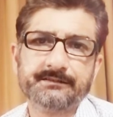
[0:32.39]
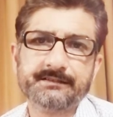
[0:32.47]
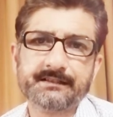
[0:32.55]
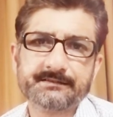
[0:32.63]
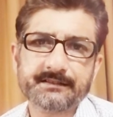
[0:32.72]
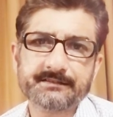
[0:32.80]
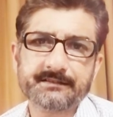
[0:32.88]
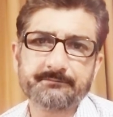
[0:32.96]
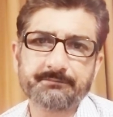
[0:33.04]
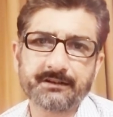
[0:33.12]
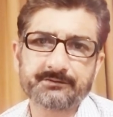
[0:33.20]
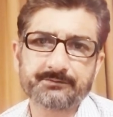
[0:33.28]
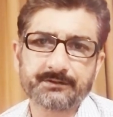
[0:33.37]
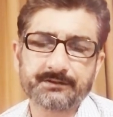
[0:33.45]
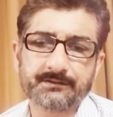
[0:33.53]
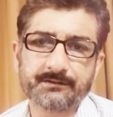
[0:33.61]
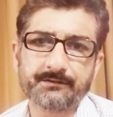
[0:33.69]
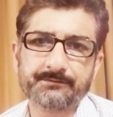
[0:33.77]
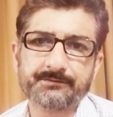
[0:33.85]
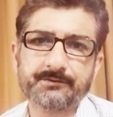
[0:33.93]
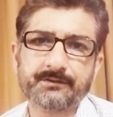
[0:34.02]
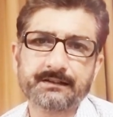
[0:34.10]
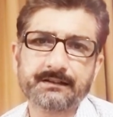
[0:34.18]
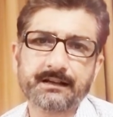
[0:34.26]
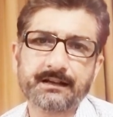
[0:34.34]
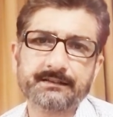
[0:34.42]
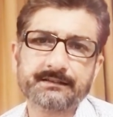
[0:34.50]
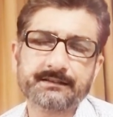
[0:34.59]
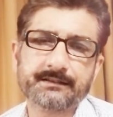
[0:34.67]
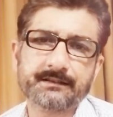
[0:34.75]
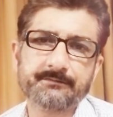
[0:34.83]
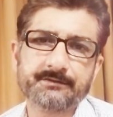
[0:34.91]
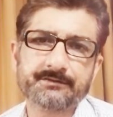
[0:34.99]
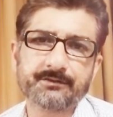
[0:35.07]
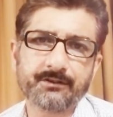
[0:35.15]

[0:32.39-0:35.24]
the existing password of your either MS